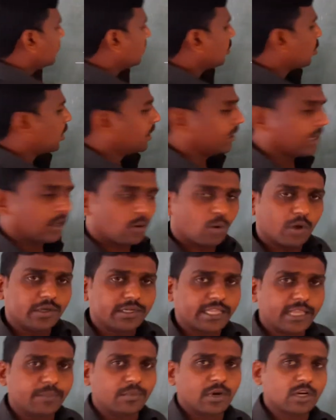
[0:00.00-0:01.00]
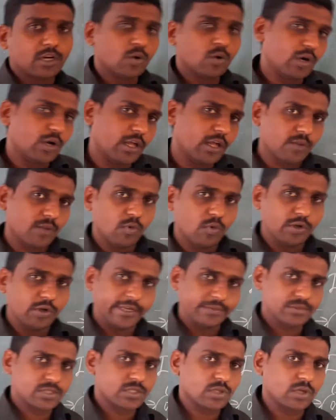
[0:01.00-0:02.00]
one time or one or more
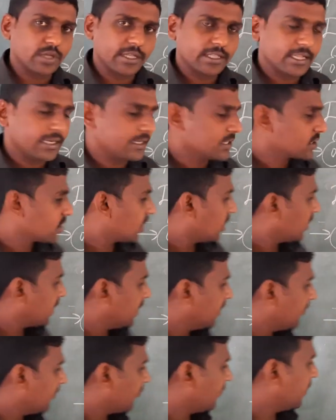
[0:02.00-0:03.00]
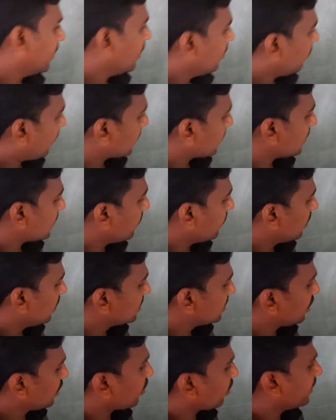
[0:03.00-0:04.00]
times, okay. That is called NFA. For
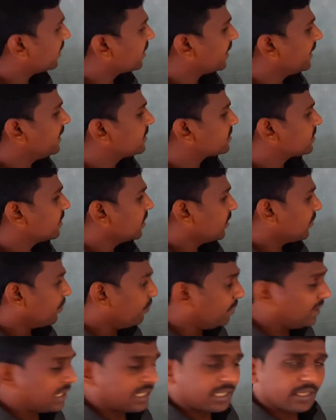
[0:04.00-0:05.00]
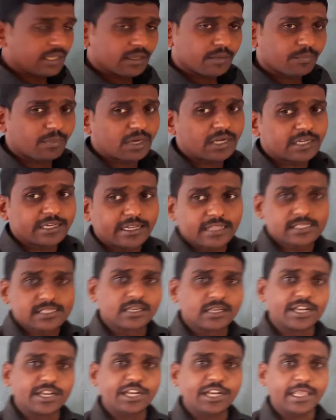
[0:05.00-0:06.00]
example, 0 it reads B but it
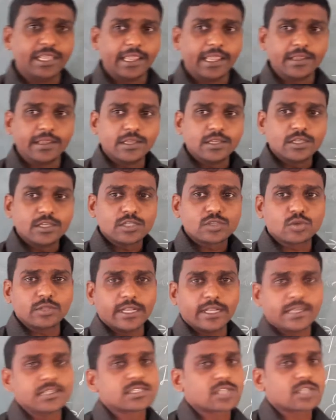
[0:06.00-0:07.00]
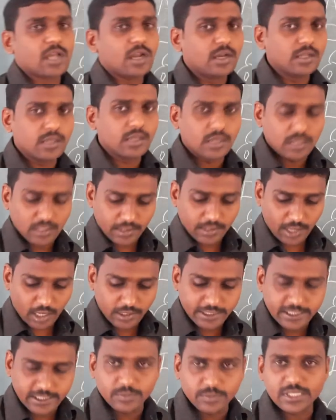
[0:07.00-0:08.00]
doesn't read A, so that is called
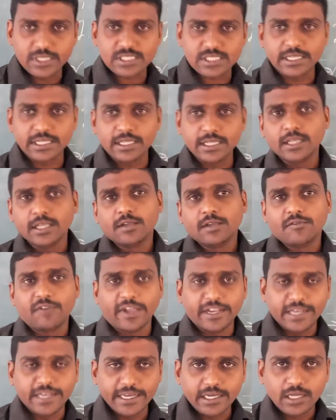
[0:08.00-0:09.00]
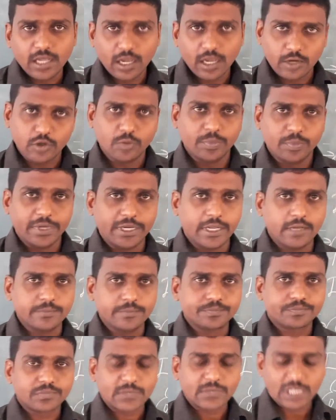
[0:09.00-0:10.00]
non-deterministic finite automata,
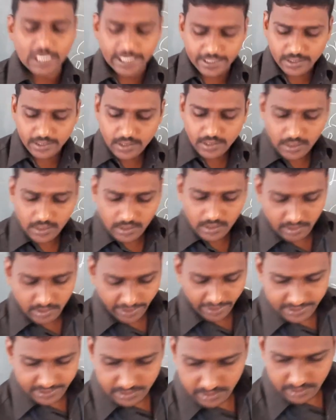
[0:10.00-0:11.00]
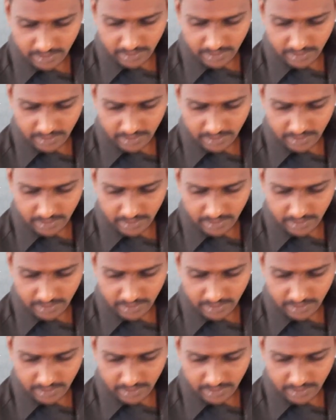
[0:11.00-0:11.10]
clear, right.